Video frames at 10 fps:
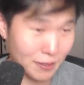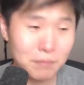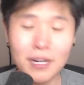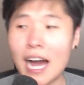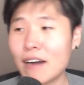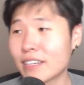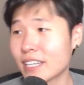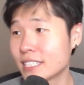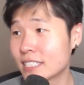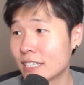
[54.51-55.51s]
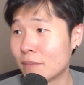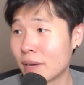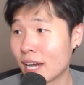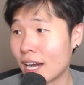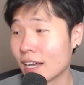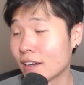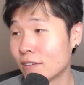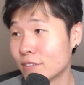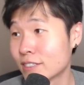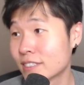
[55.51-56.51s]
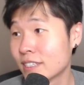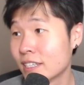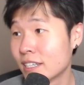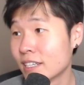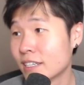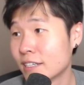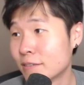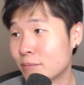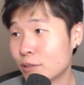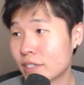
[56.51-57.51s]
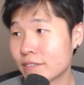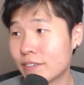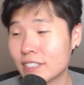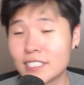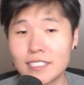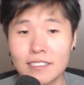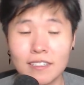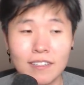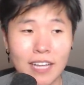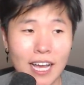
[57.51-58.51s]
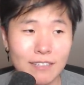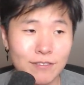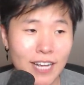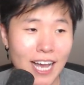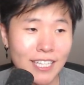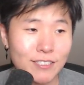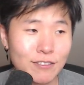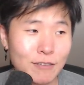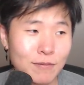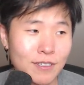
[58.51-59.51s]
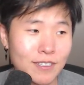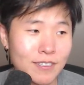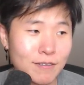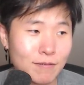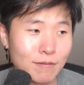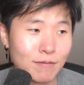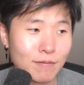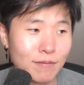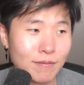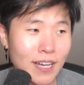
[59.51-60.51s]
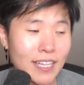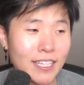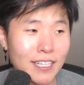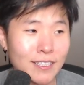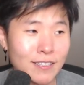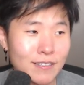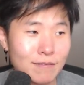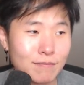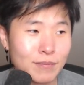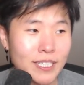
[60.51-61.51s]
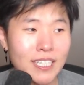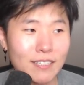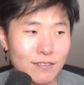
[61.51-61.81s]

But how can I sit on my high horse poking fun at React streamer and then being a